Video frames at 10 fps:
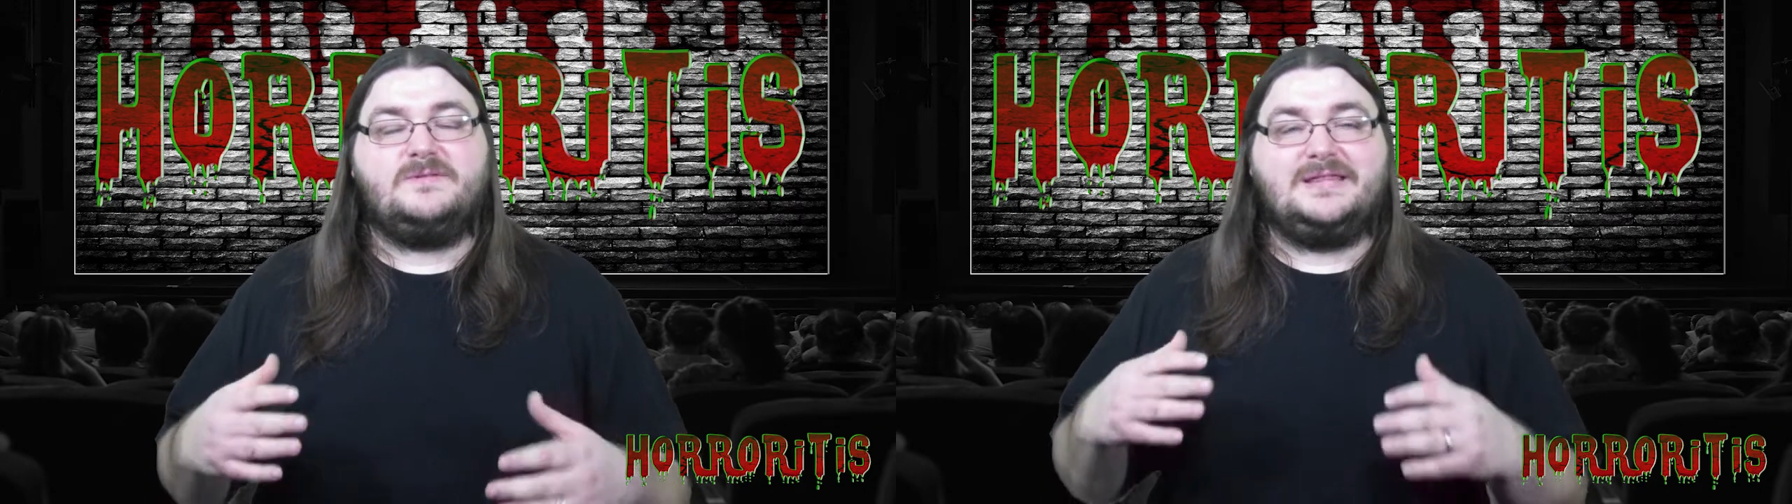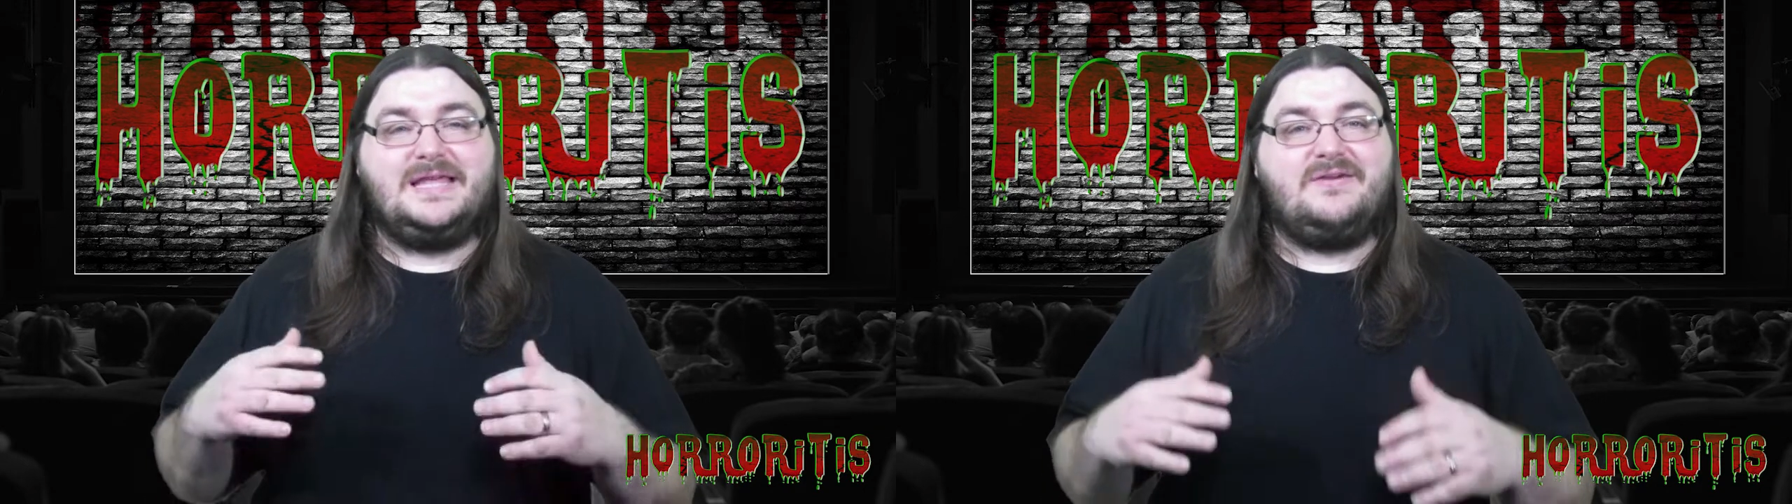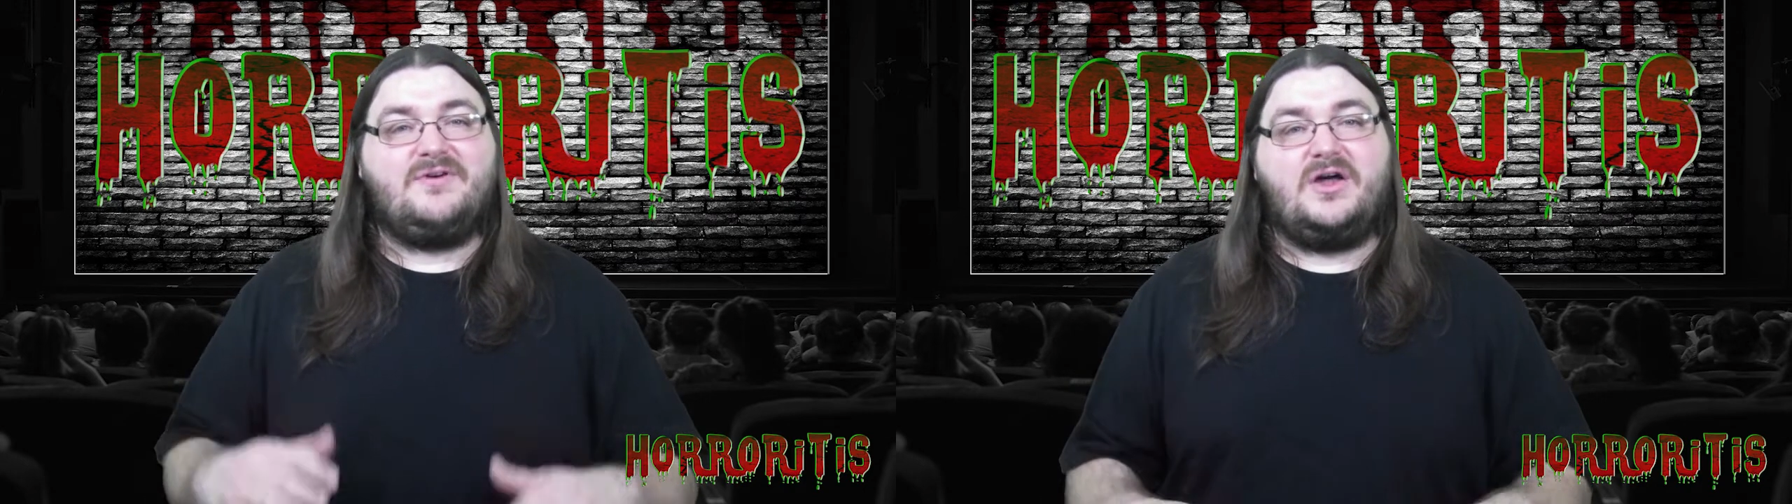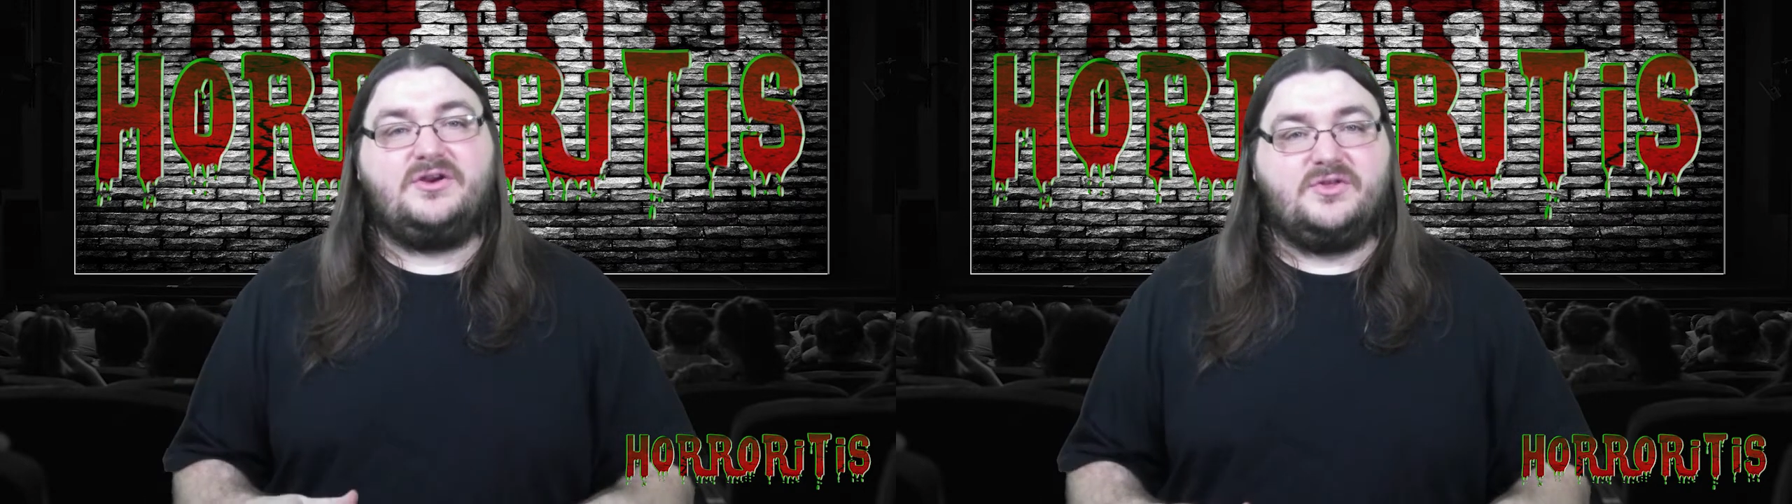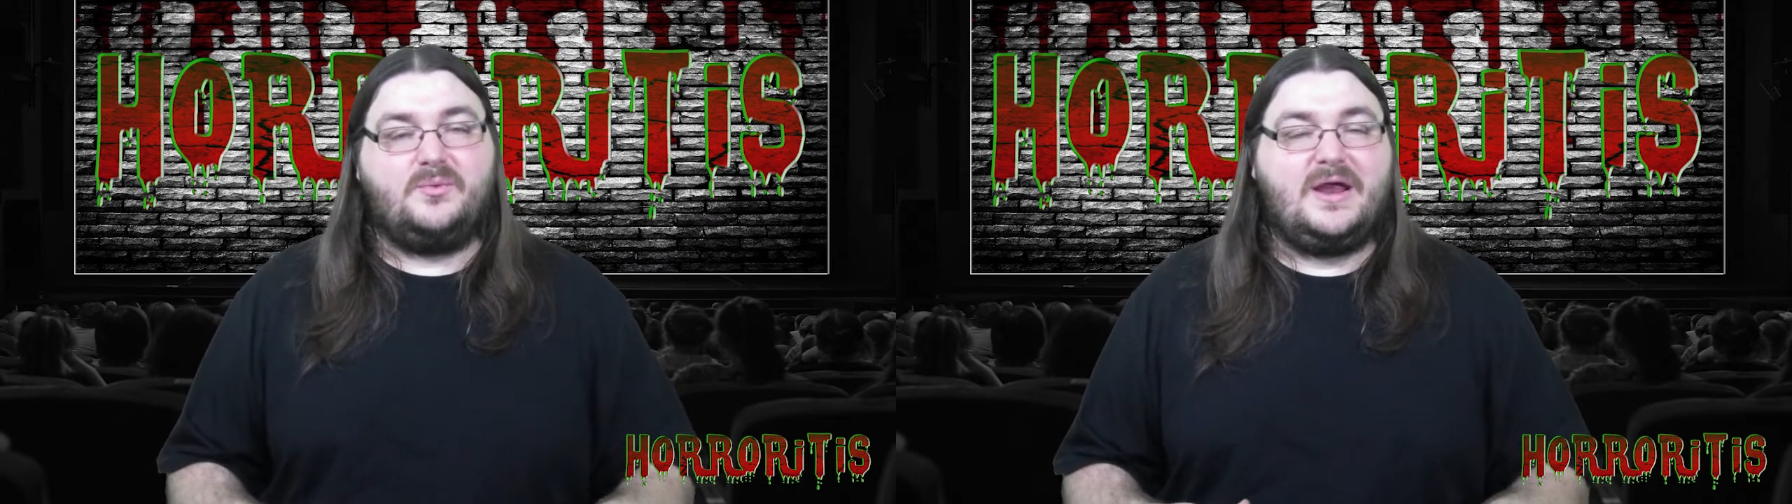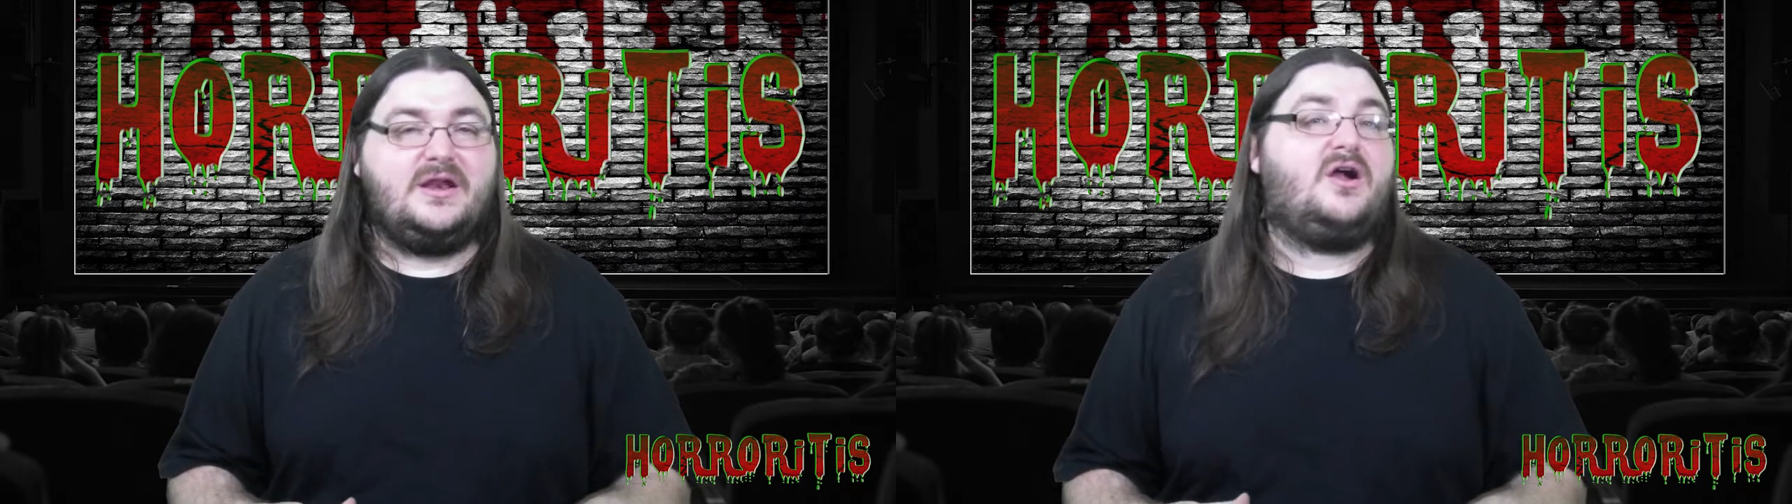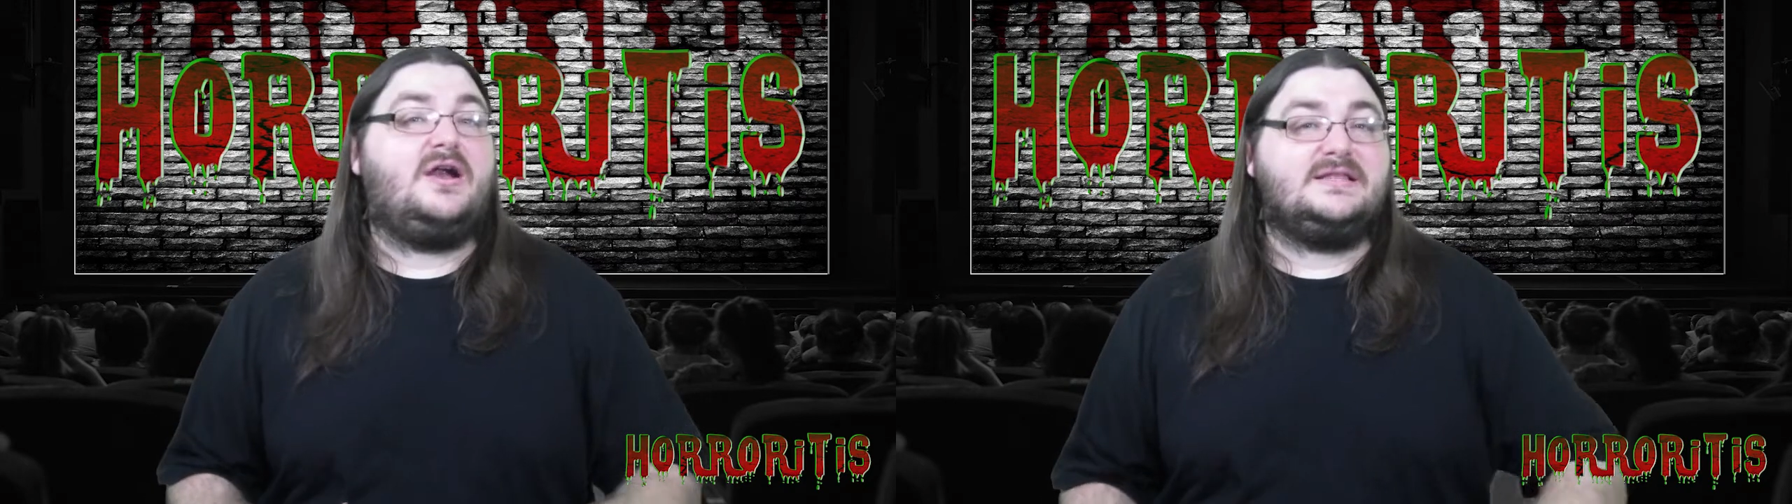live under the radar